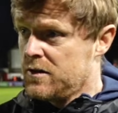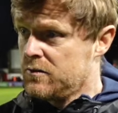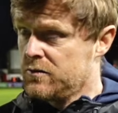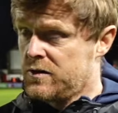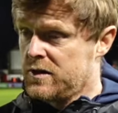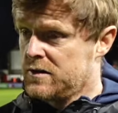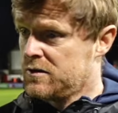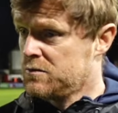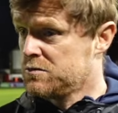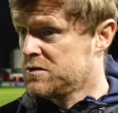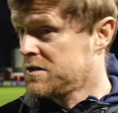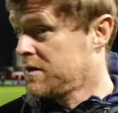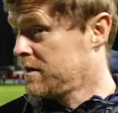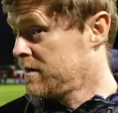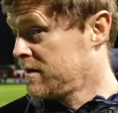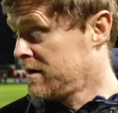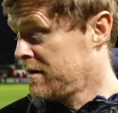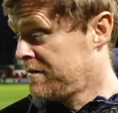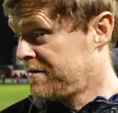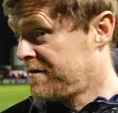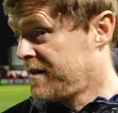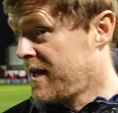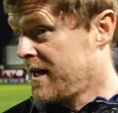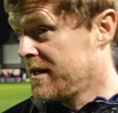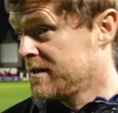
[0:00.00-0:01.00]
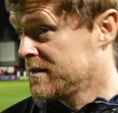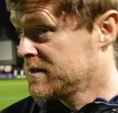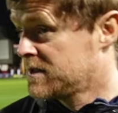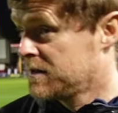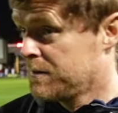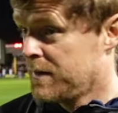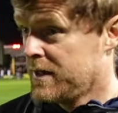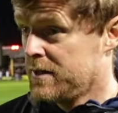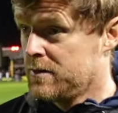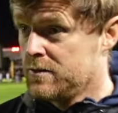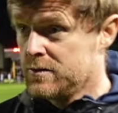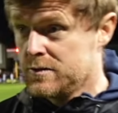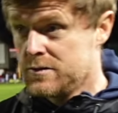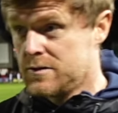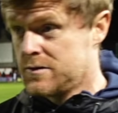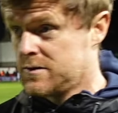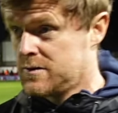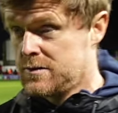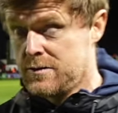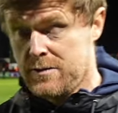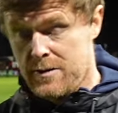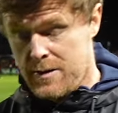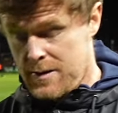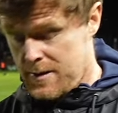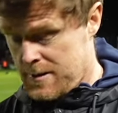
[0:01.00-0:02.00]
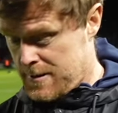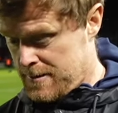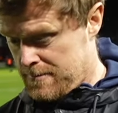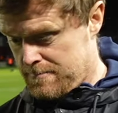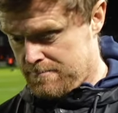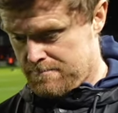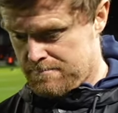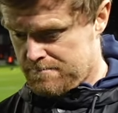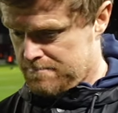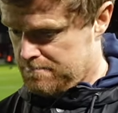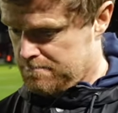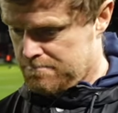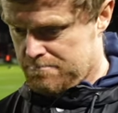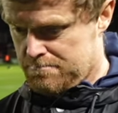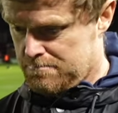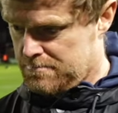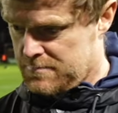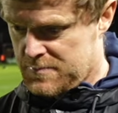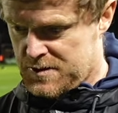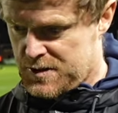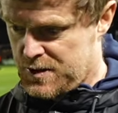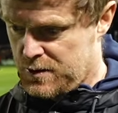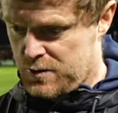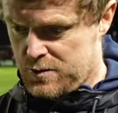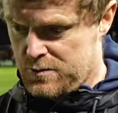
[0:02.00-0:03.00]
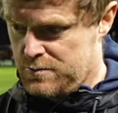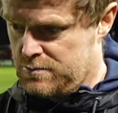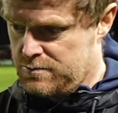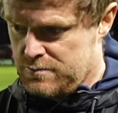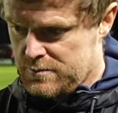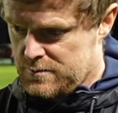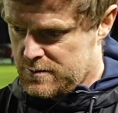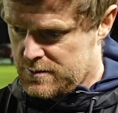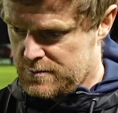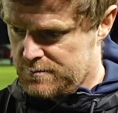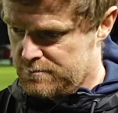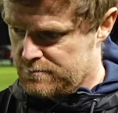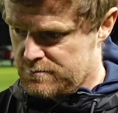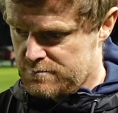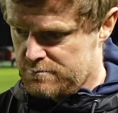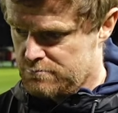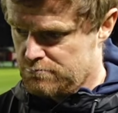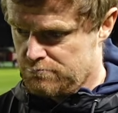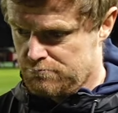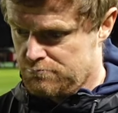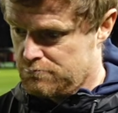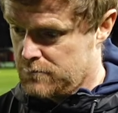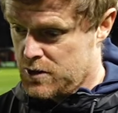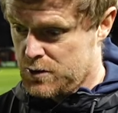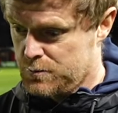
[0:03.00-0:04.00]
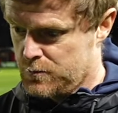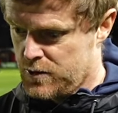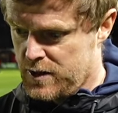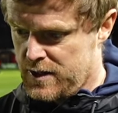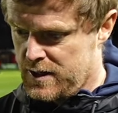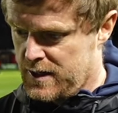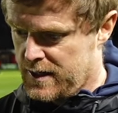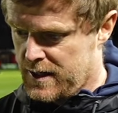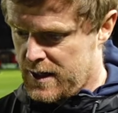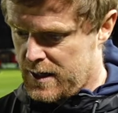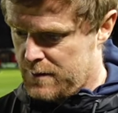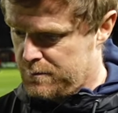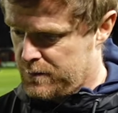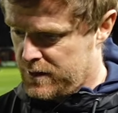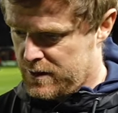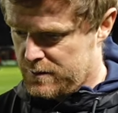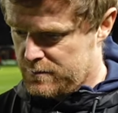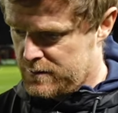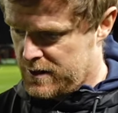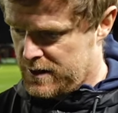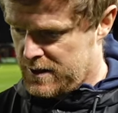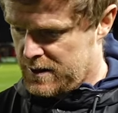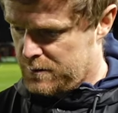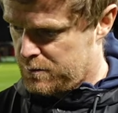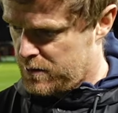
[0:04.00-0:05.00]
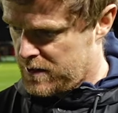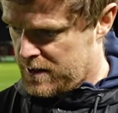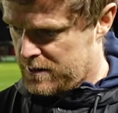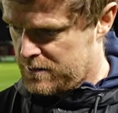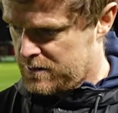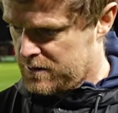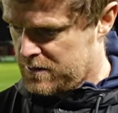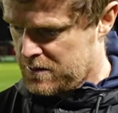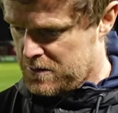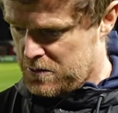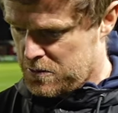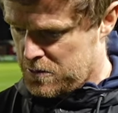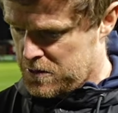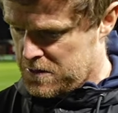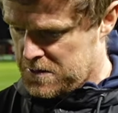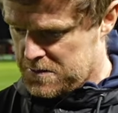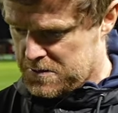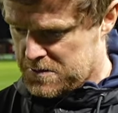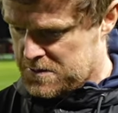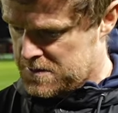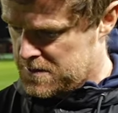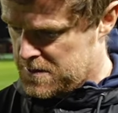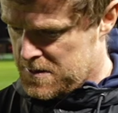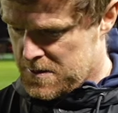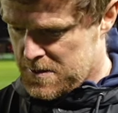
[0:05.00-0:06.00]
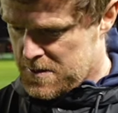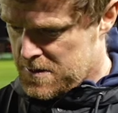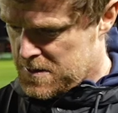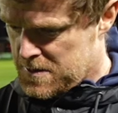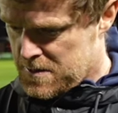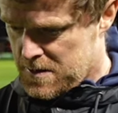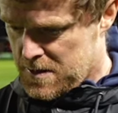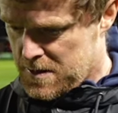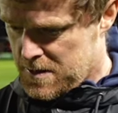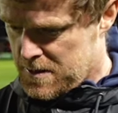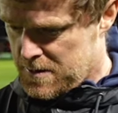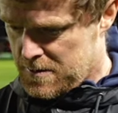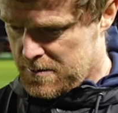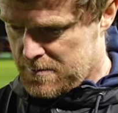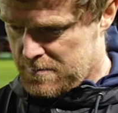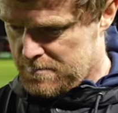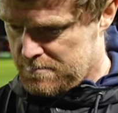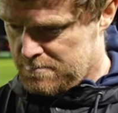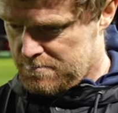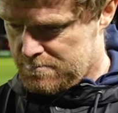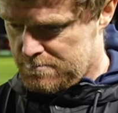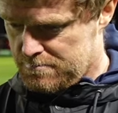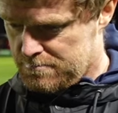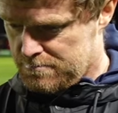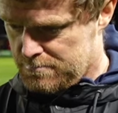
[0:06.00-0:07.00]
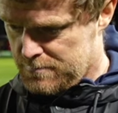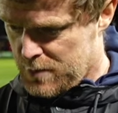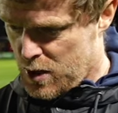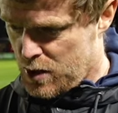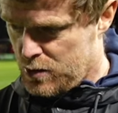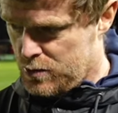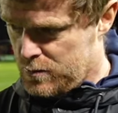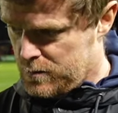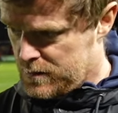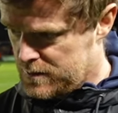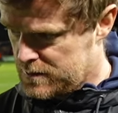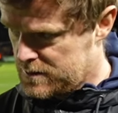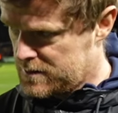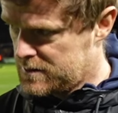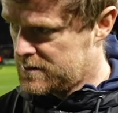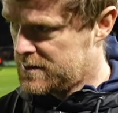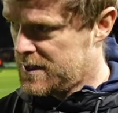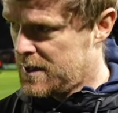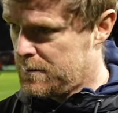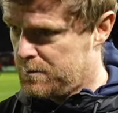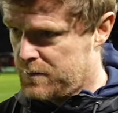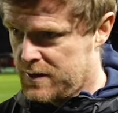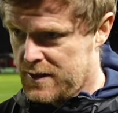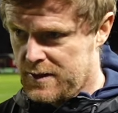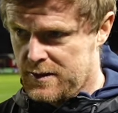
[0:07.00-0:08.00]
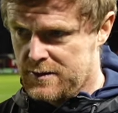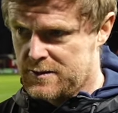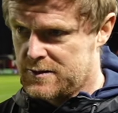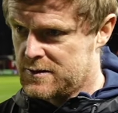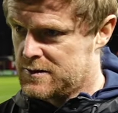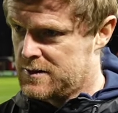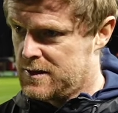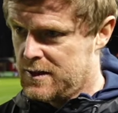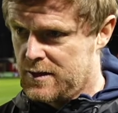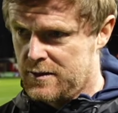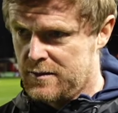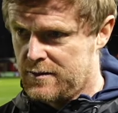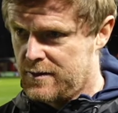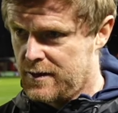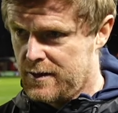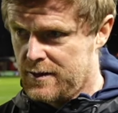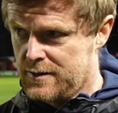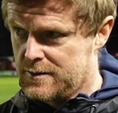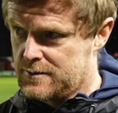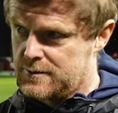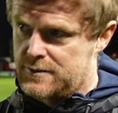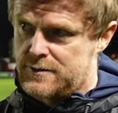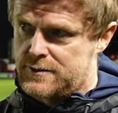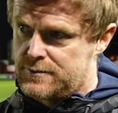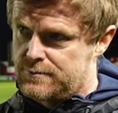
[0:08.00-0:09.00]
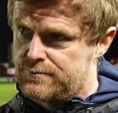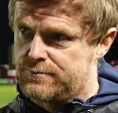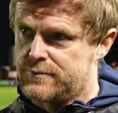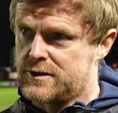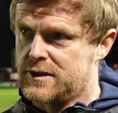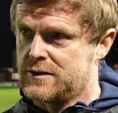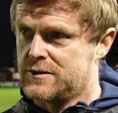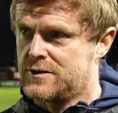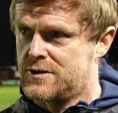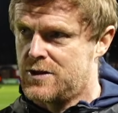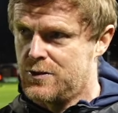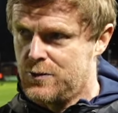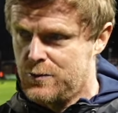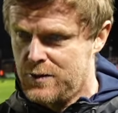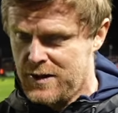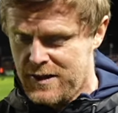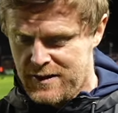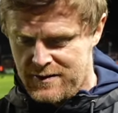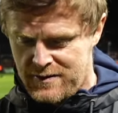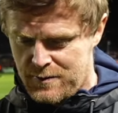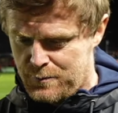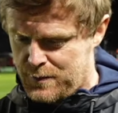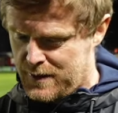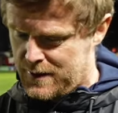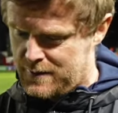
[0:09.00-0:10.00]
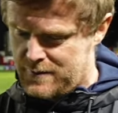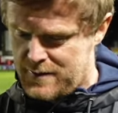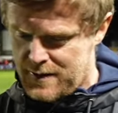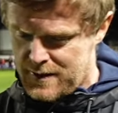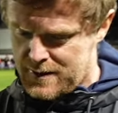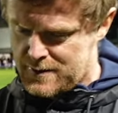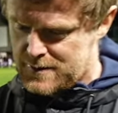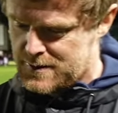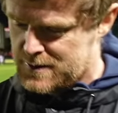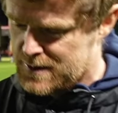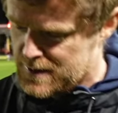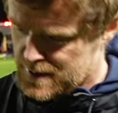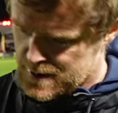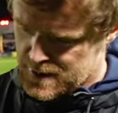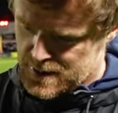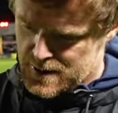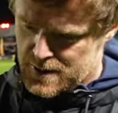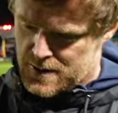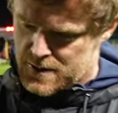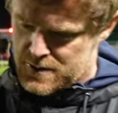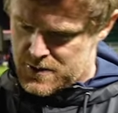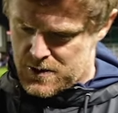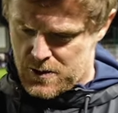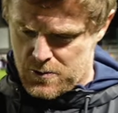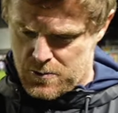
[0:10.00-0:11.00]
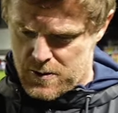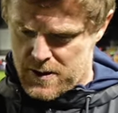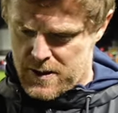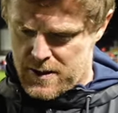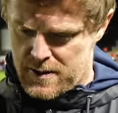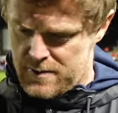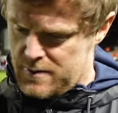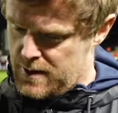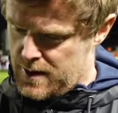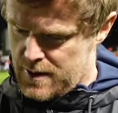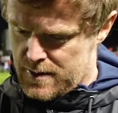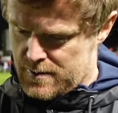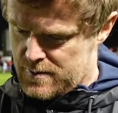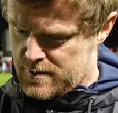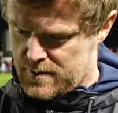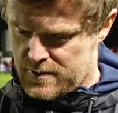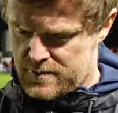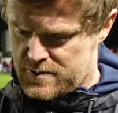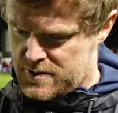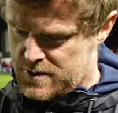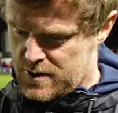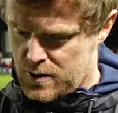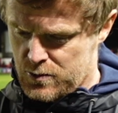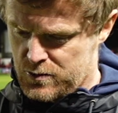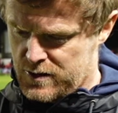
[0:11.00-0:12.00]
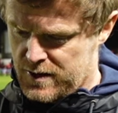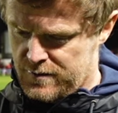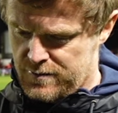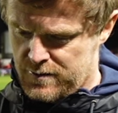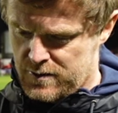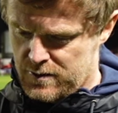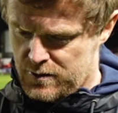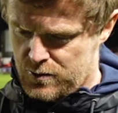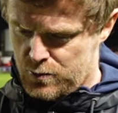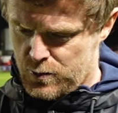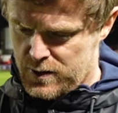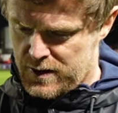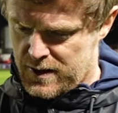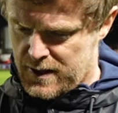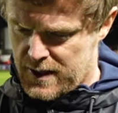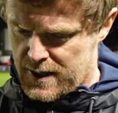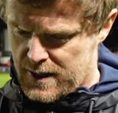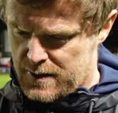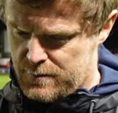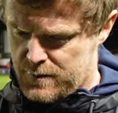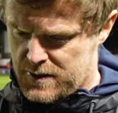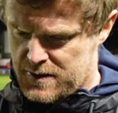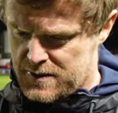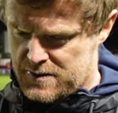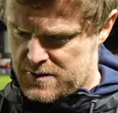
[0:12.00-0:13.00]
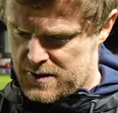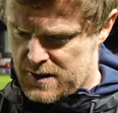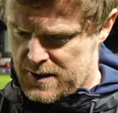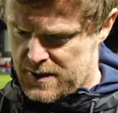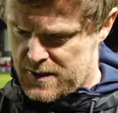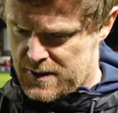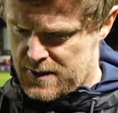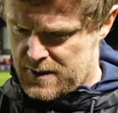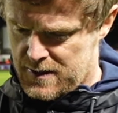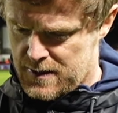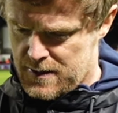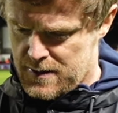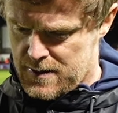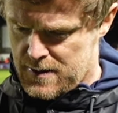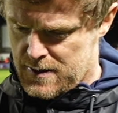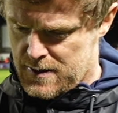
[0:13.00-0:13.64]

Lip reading: don't think there was a flatness about us. So on I'm really happy. I'm really proud of the guys. Moments, set pieces, little things, and soon lead to big things. So, yeah, it's so difficult to win a game in this league.